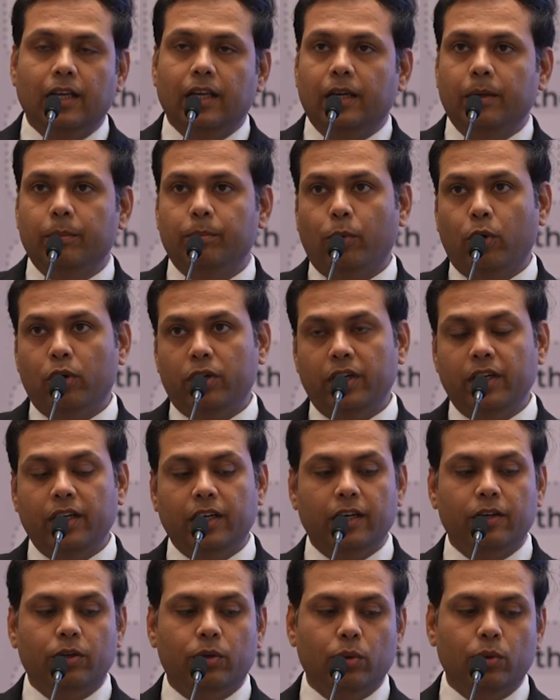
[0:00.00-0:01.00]
Important
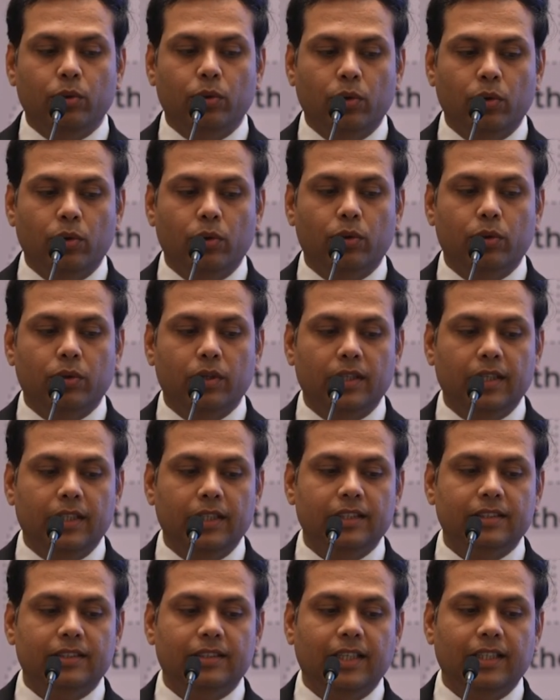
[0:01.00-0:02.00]
here to know
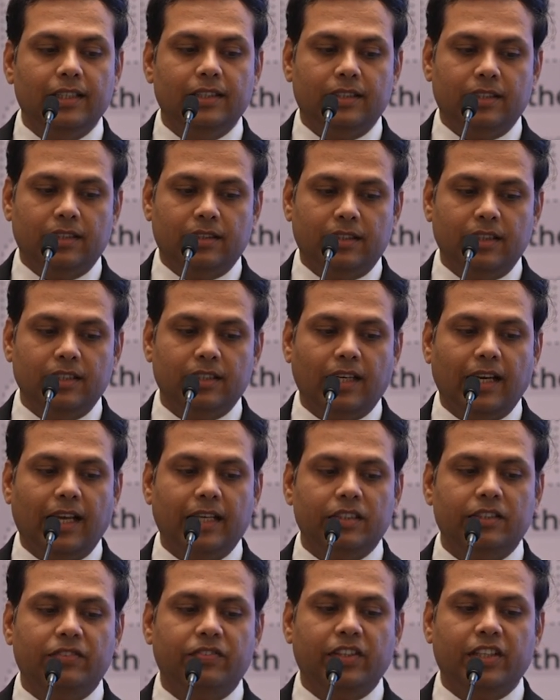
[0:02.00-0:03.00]
is this
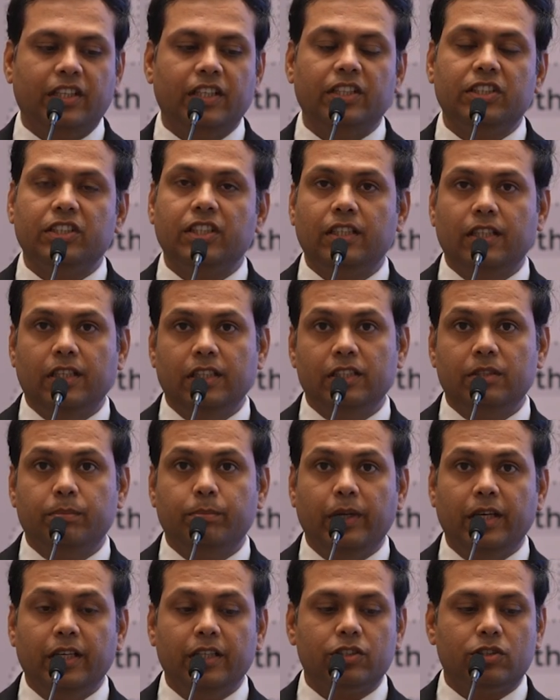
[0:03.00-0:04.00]
classification is
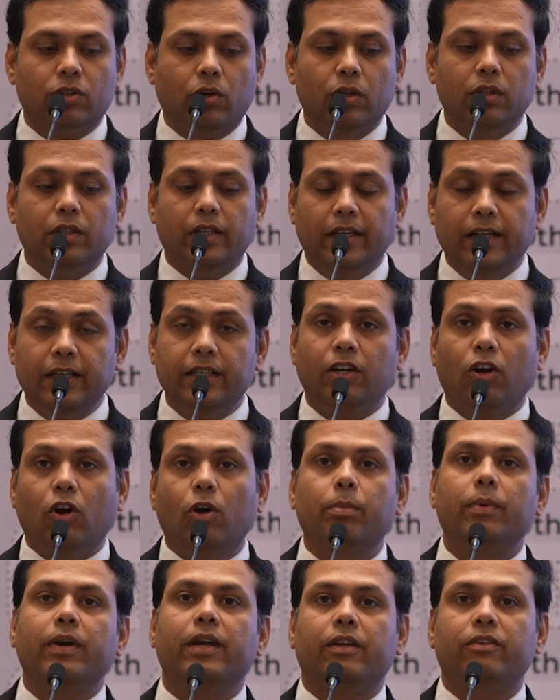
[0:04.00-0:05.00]
based on
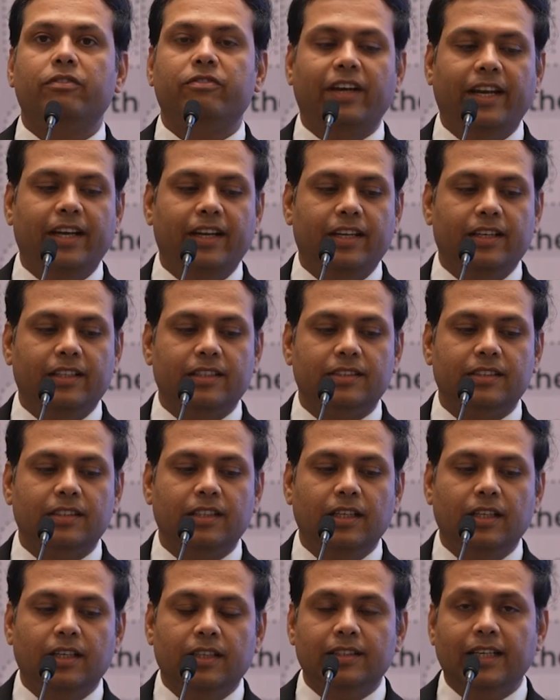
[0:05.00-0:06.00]
intraoperative findings.
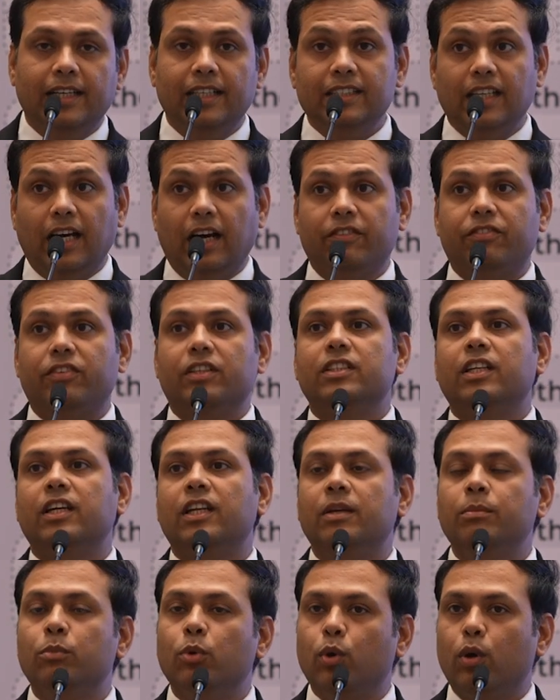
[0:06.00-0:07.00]
That is after the
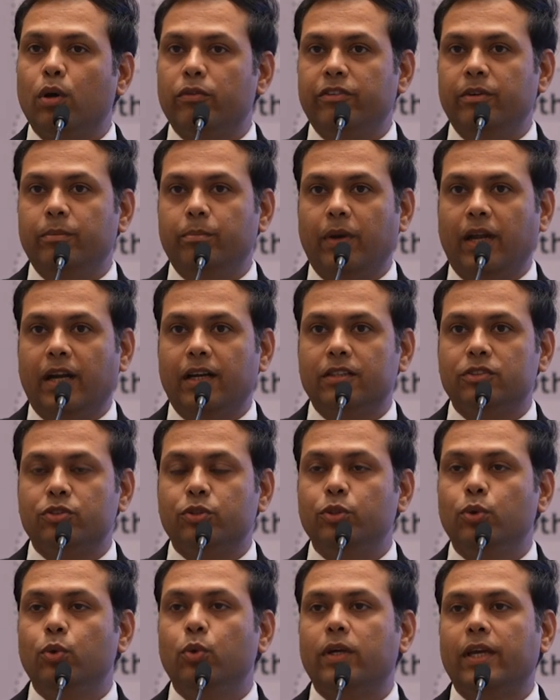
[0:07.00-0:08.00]
removal of implant.
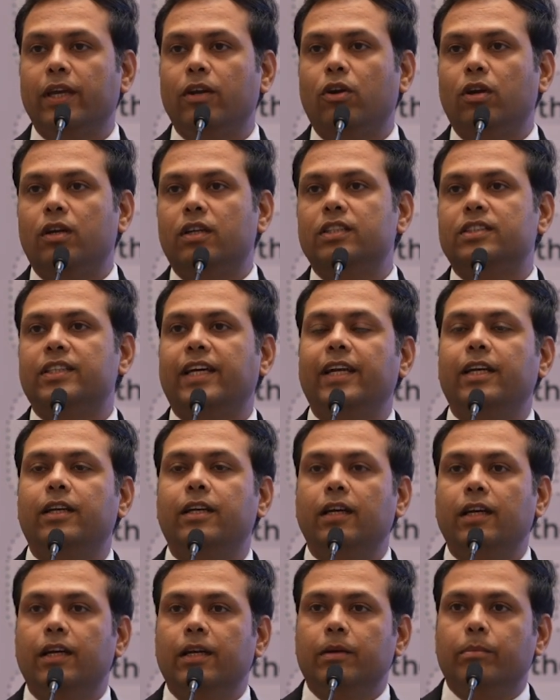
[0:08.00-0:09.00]
So you cannot
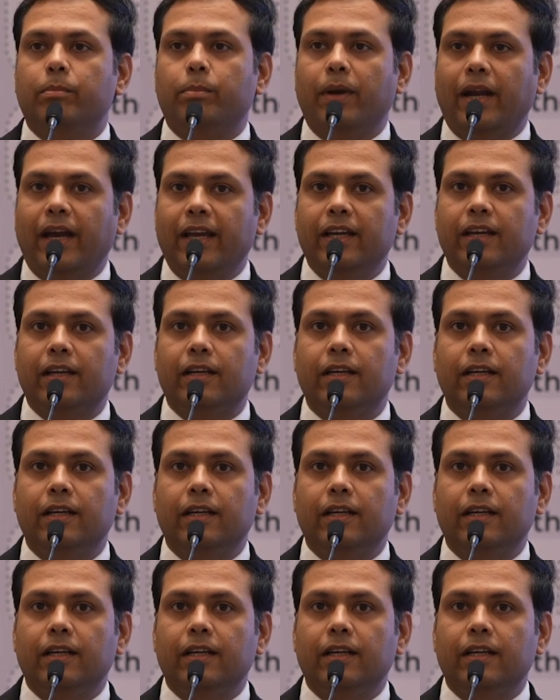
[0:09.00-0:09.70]
decide prior,